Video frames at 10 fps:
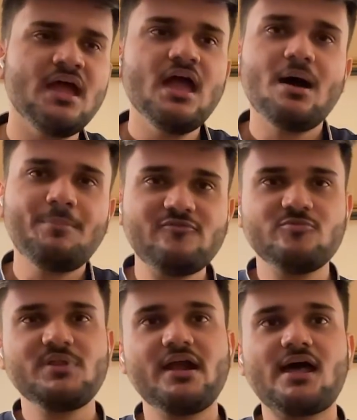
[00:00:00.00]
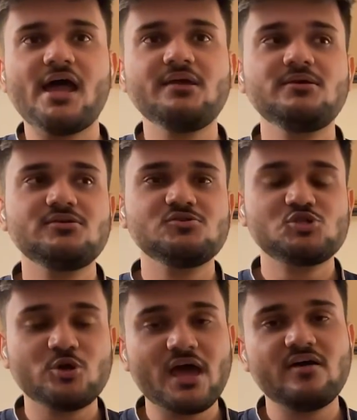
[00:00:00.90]
Apart from that, I
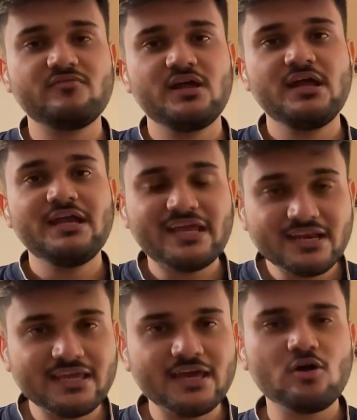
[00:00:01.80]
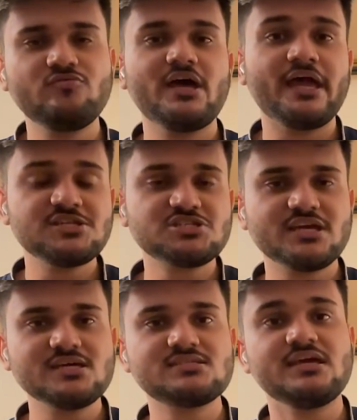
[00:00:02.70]
should have taken care of the edge
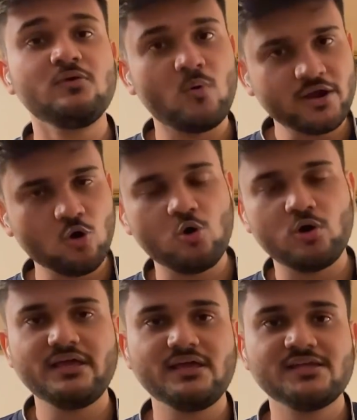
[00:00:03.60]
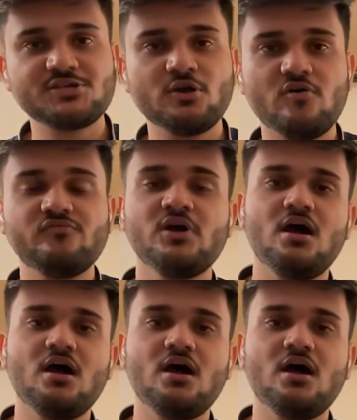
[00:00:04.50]
case in one go only, instead of